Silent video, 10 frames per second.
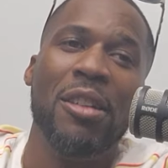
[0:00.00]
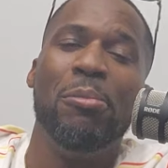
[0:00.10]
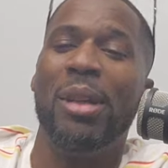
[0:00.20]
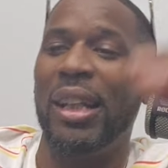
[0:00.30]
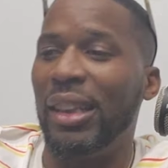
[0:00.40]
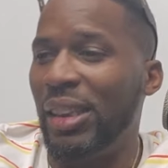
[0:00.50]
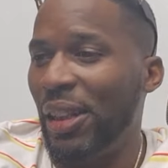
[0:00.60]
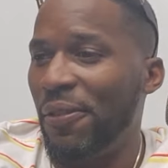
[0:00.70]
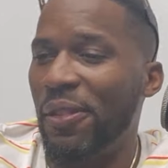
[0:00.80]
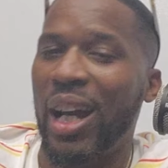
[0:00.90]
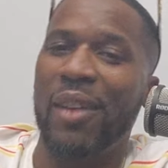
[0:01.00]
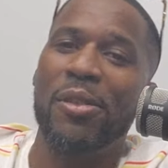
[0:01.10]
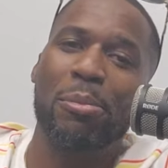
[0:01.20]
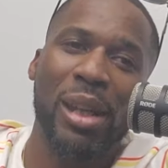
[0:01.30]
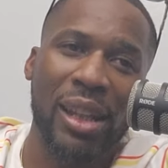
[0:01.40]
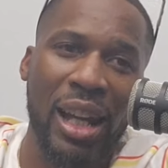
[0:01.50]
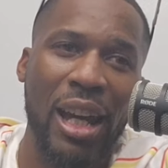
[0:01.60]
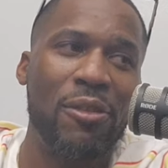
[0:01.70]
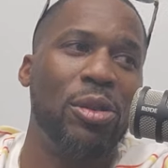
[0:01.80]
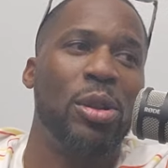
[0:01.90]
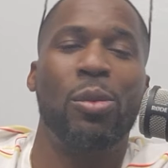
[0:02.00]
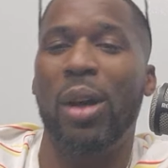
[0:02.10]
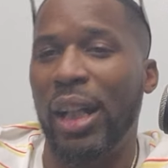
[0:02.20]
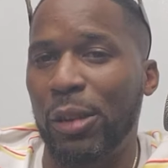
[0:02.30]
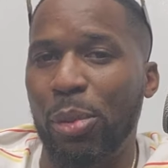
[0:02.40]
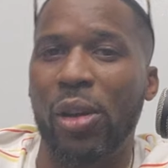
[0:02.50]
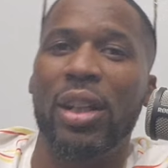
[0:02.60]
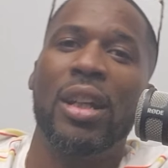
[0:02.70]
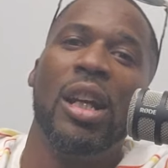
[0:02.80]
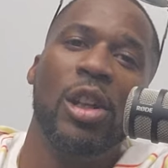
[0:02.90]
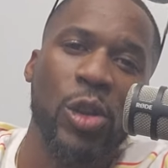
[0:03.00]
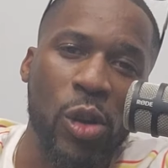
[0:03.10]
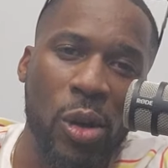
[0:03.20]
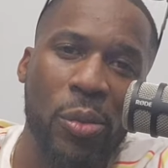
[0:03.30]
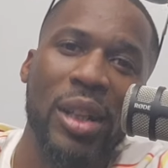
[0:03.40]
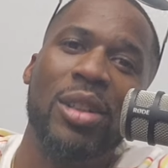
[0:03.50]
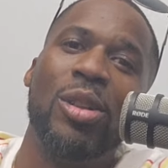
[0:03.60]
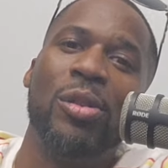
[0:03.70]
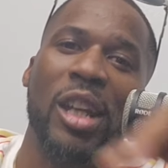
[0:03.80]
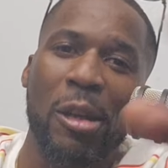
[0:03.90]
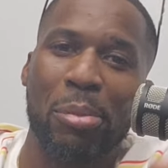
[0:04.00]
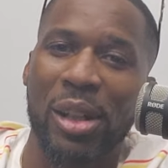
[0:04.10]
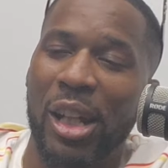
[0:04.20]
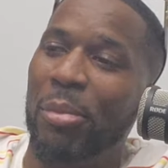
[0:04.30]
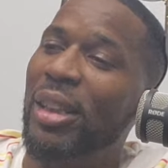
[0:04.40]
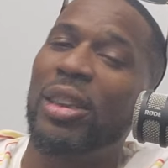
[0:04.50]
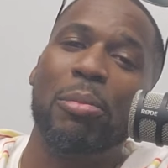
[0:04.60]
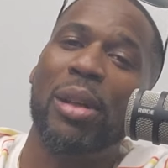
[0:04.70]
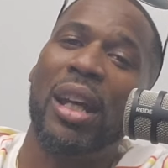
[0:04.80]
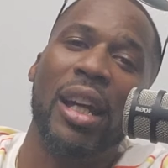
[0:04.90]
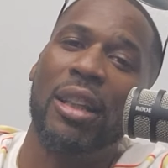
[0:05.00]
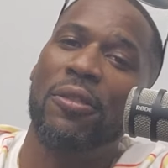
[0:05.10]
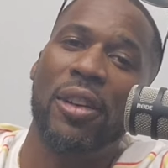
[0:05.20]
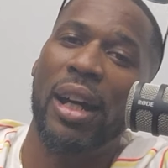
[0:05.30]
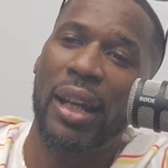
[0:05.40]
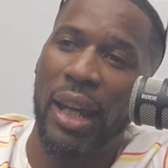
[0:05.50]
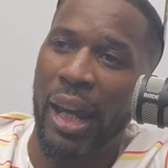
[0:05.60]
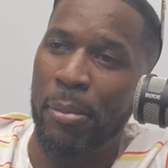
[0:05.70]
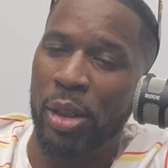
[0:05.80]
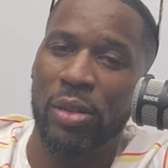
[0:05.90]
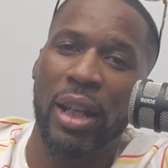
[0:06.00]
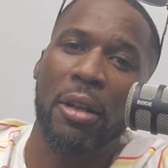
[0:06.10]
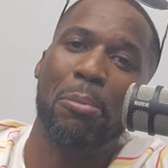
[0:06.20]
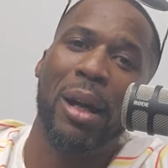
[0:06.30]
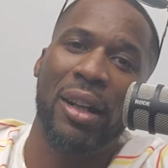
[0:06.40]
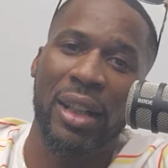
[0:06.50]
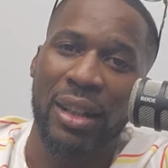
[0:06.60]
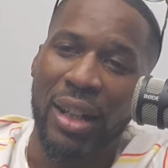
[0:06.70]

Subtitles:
Me and G5 will be live on the watch party doing what we do, keeping up. It should be a hell of a game, no doubt about it.